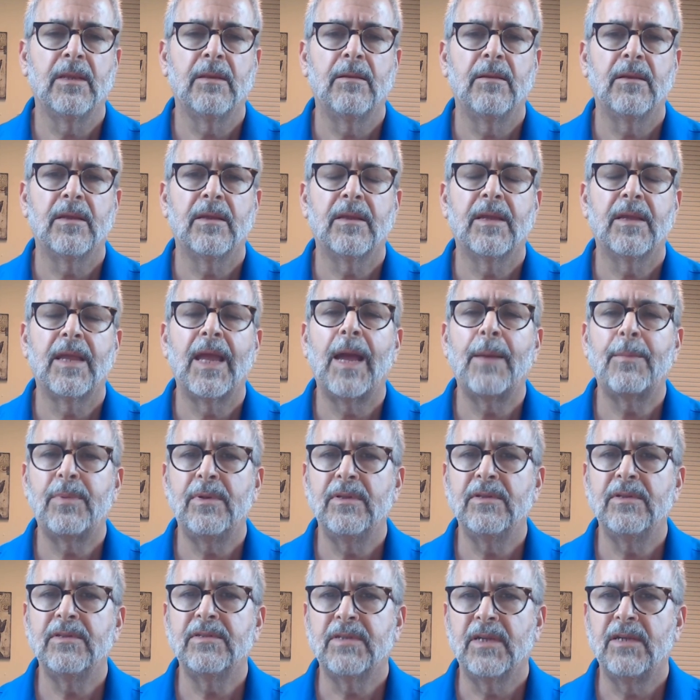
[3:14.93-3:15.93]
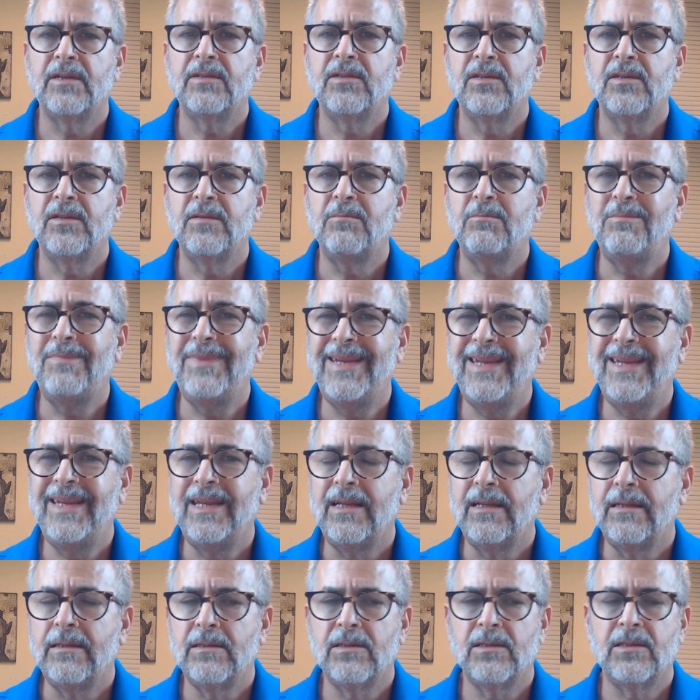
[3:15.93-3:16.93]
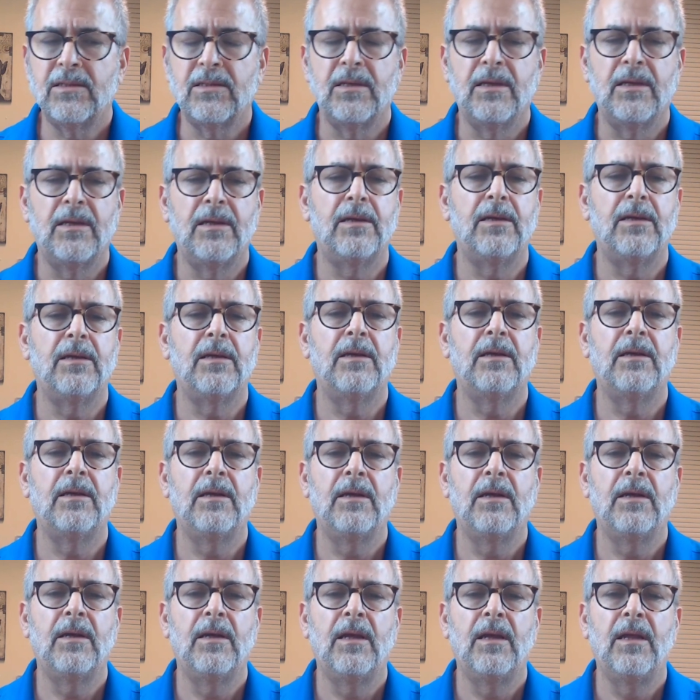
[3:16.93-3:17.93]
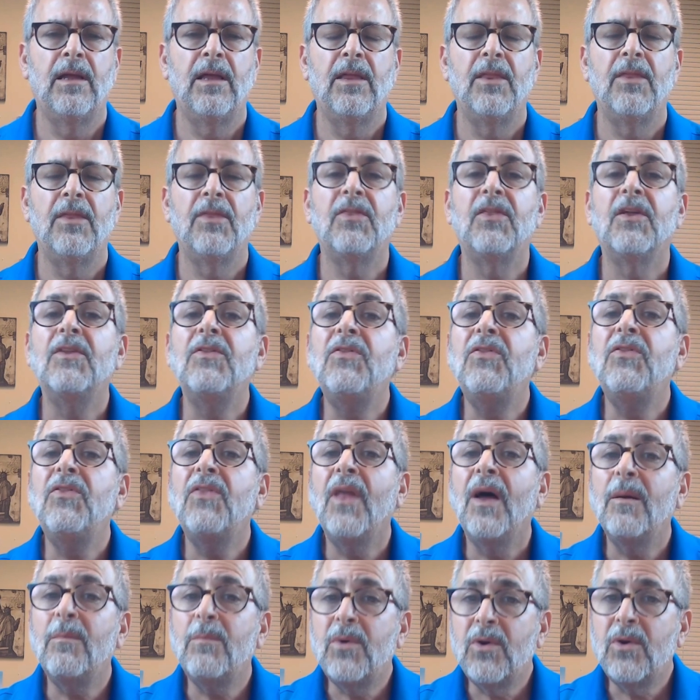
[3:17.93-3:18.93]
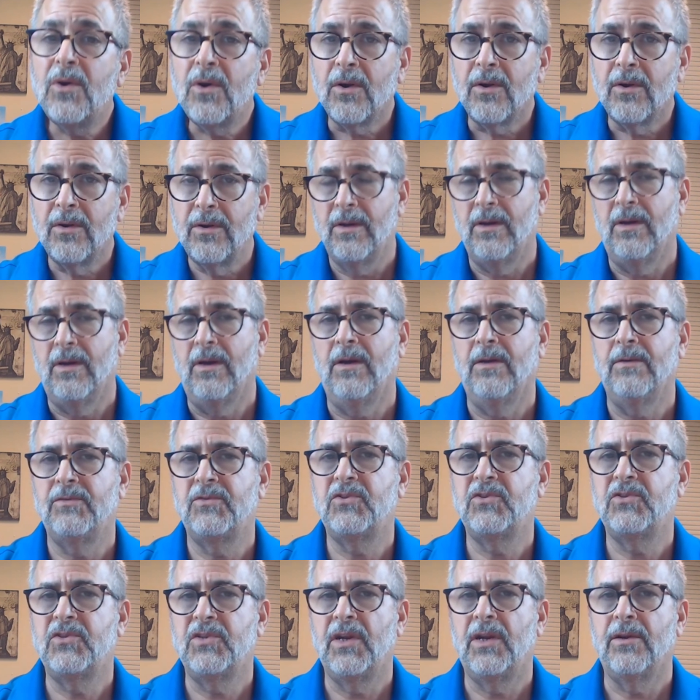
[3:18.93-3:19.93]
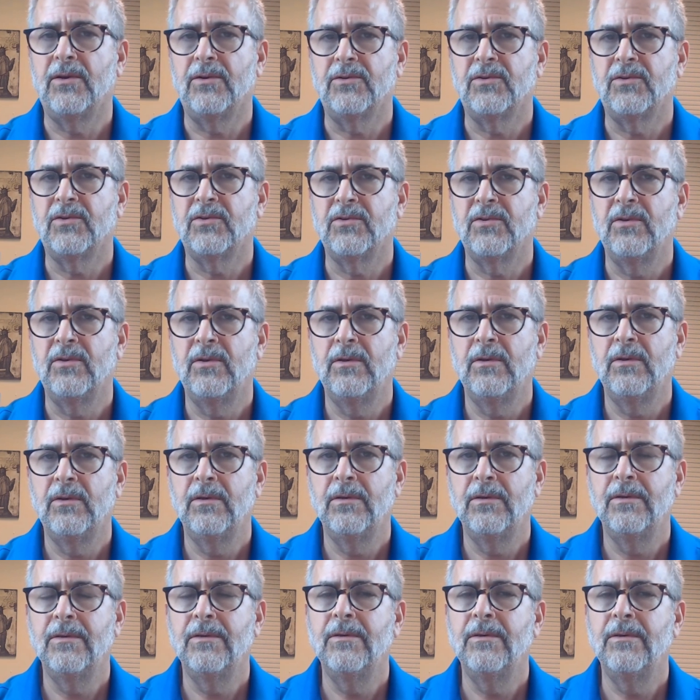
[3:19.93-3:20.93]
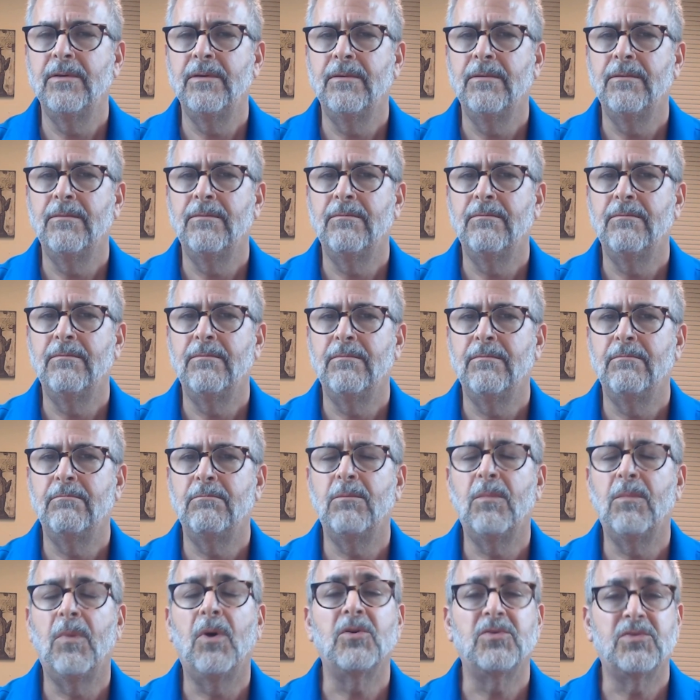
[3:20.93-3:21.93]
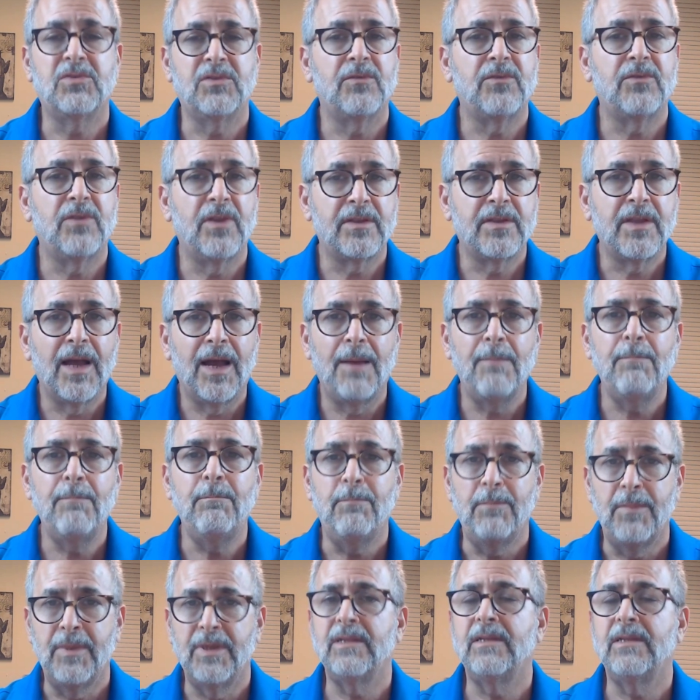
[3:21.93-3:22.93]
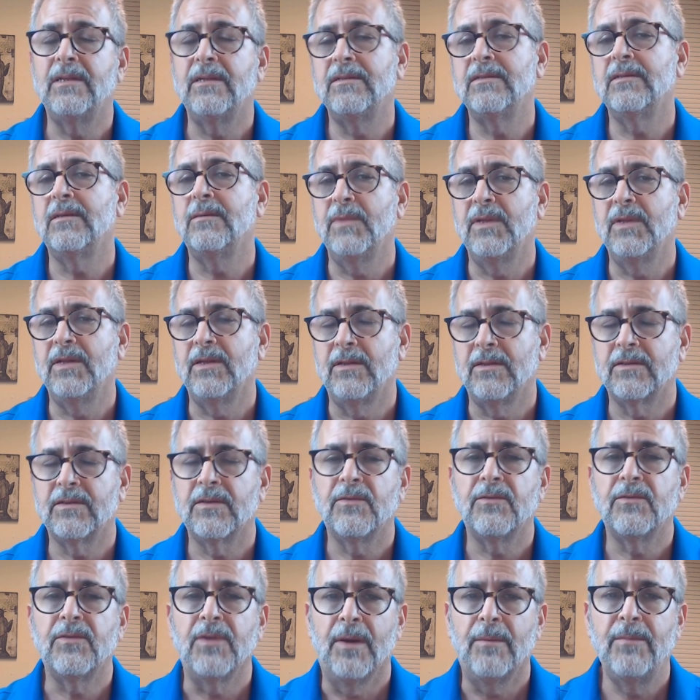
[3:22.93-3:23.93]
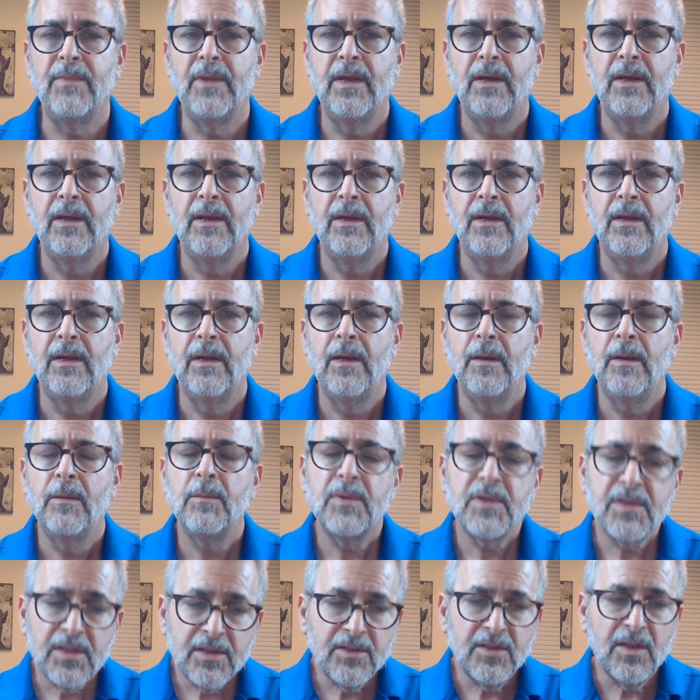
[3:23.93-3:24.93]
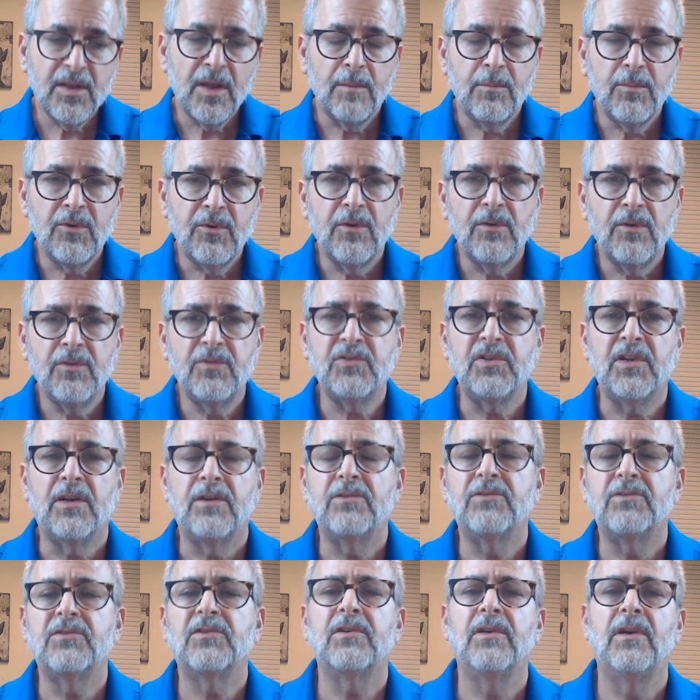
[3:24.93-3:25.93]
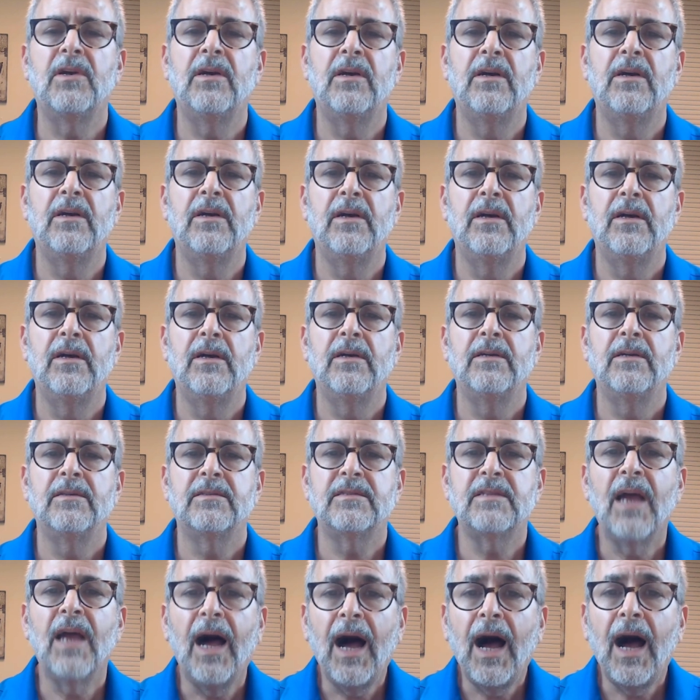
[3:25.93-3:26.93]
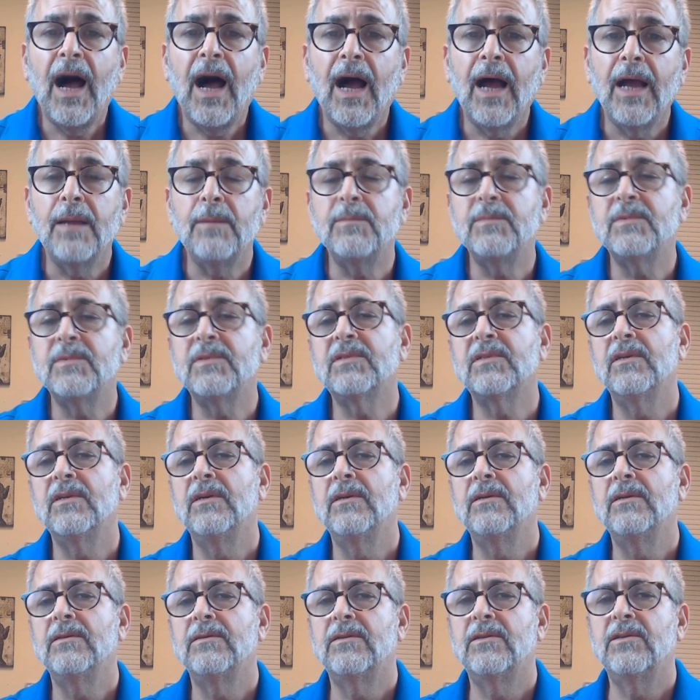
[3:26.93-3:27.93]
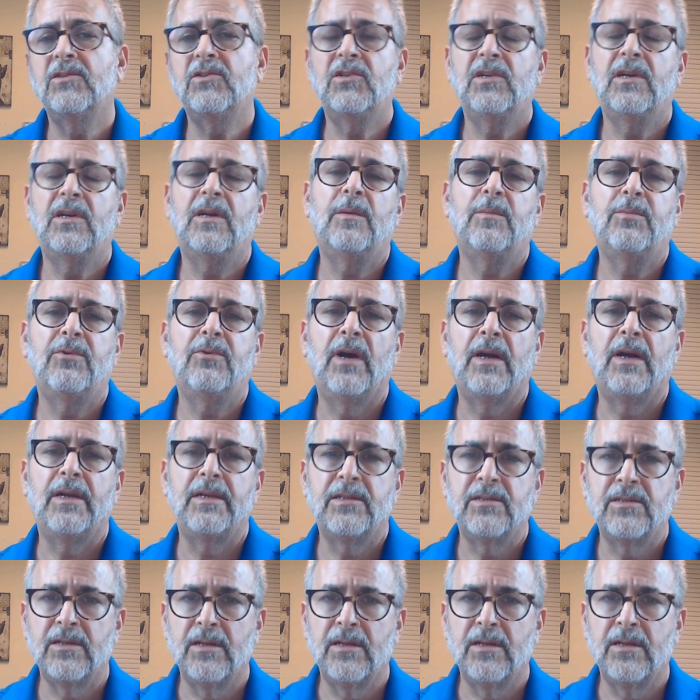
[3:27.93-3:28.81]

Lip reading: Capitalization means the number of shares, most of the time millions and millions of them, but the number of shares times the share price.